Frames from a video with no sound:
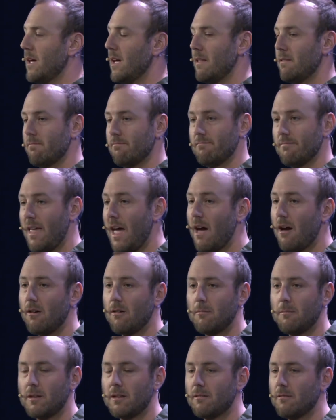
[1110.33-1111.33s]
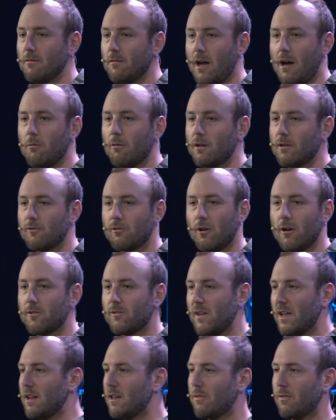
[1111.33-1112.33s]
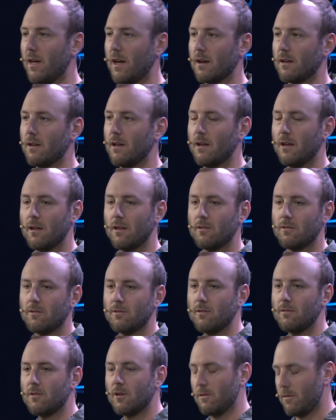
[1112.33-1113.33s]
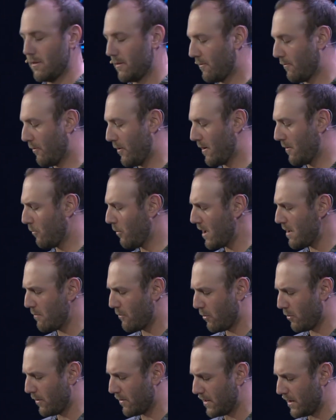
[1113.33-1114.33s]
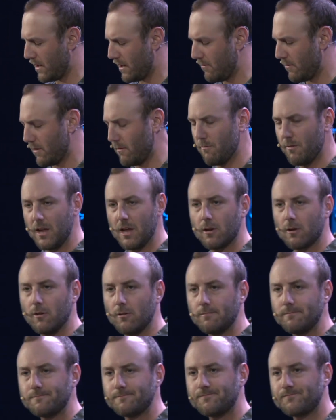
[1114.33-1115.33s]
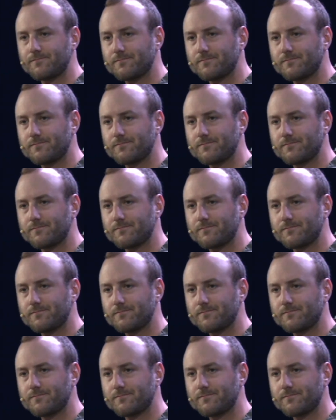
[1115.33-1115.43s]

And now, I mean, I would entrust anything to this friend, way more than even a vehicle.